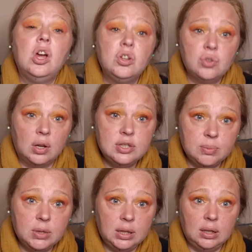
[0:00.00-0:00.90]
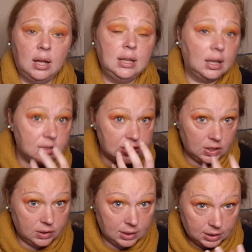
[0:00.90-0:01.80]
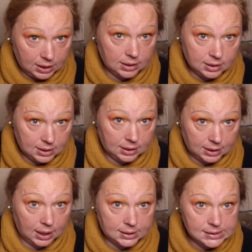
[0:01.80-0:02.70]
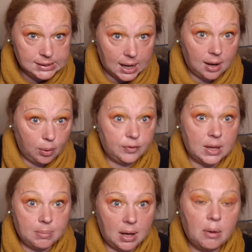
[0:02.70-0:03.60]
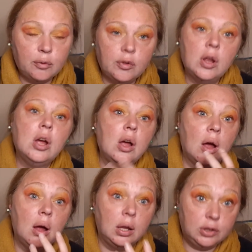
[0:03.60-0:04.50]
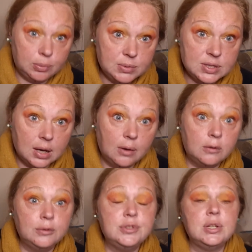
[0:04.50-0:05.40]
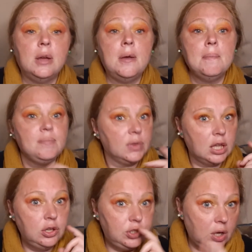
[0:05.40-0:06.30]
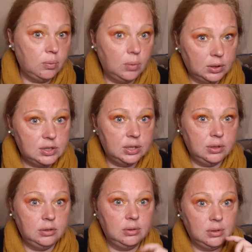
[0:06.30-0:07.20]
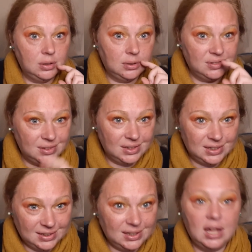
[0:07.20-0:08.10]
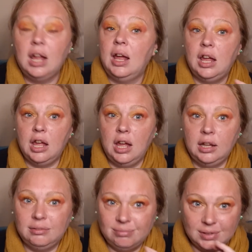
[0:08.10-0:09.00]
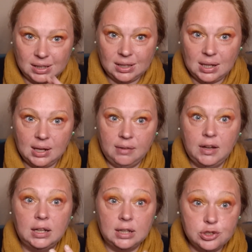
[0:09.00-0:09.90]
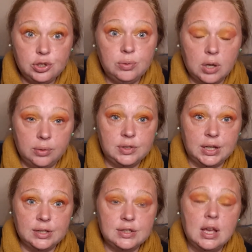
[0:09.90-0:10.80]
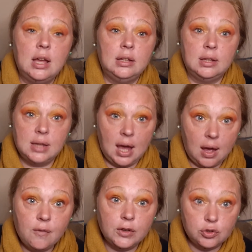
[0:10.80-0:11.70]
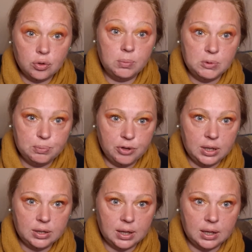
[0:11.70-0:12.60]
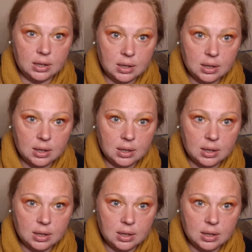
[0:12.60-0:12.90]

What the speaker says: Try something like that so that they can get it out of their mouth themselves. You don't want to clear it unless you notice that they're having trouble breathing,